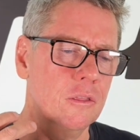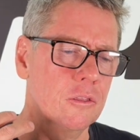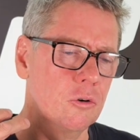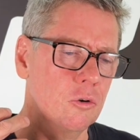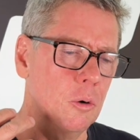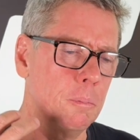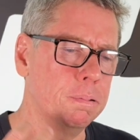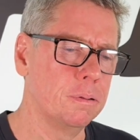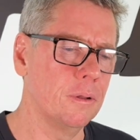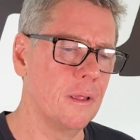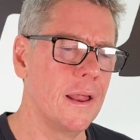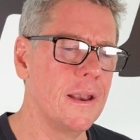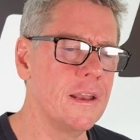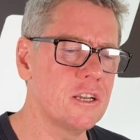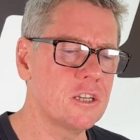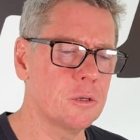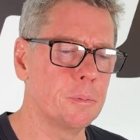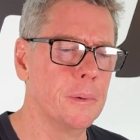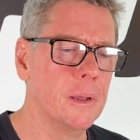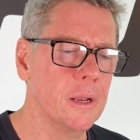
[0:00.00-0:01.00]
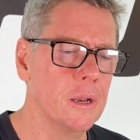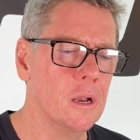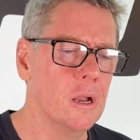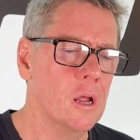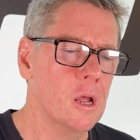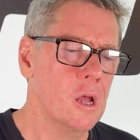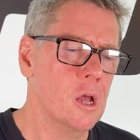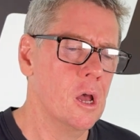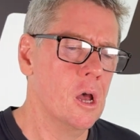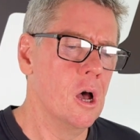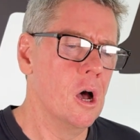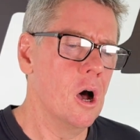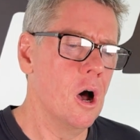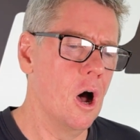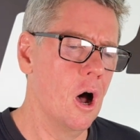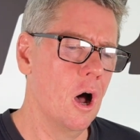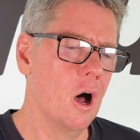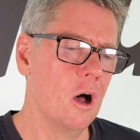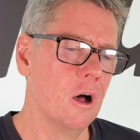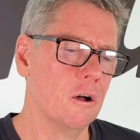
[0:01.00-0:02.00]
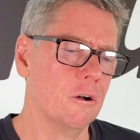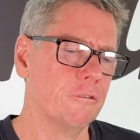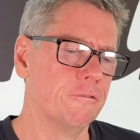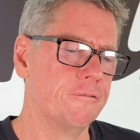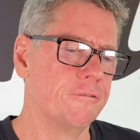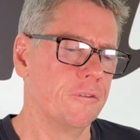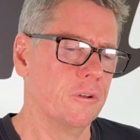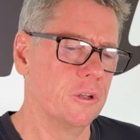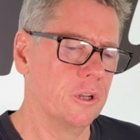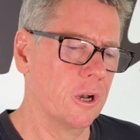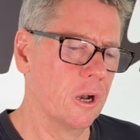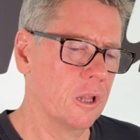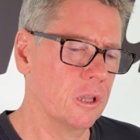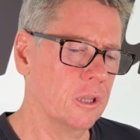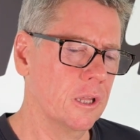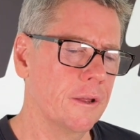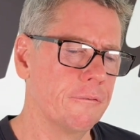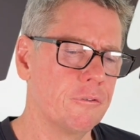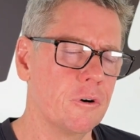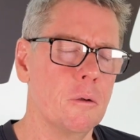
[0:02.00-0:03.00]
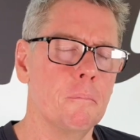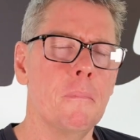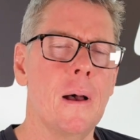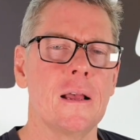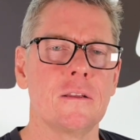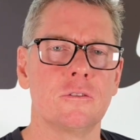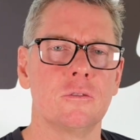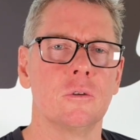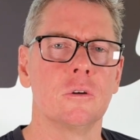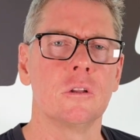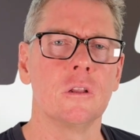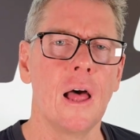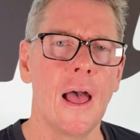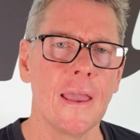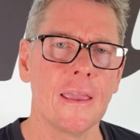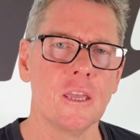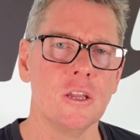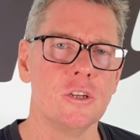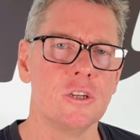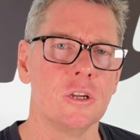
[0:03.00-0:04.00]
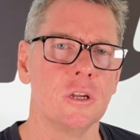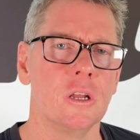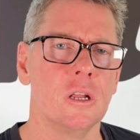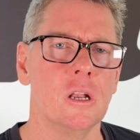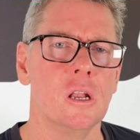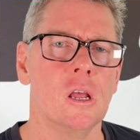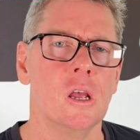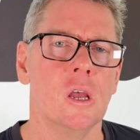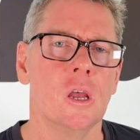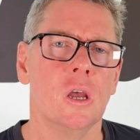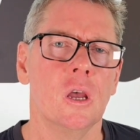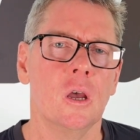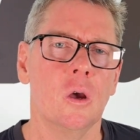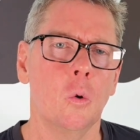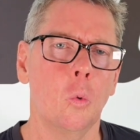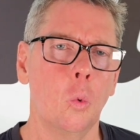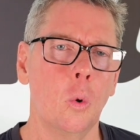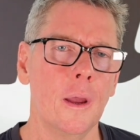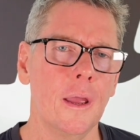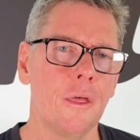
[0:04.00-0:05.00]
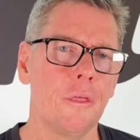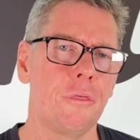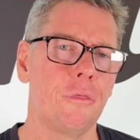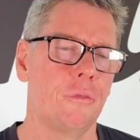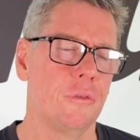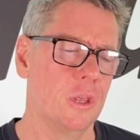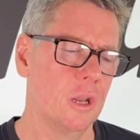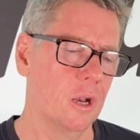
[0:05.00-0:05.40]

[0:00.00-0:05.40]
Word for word: the replenishment of, you know, liver and muscle glycogen with, you